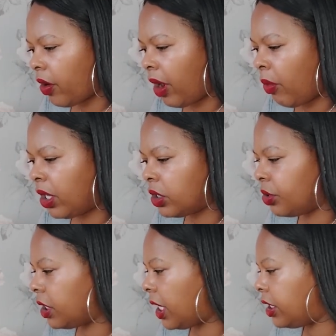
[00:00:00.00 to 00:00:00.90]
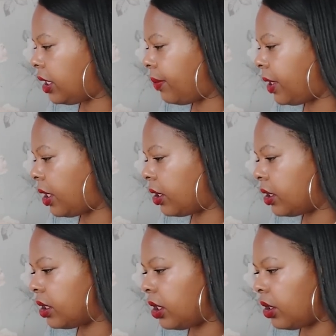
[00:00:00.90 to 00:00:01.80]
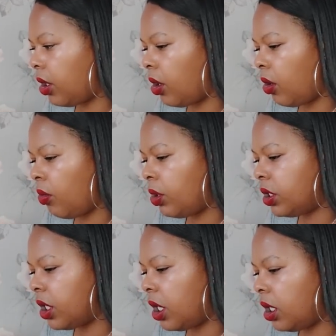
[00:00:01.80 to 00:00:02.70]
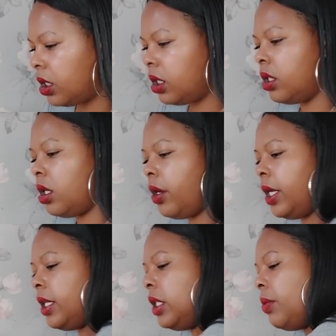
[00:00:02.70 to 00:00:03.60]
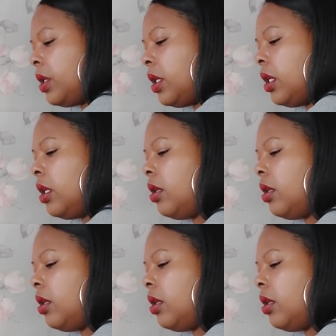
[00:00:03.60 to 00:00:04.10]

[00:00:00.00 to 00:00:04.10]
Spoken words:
All right, what else would you like Geminis to know? Which cards? All right, this one.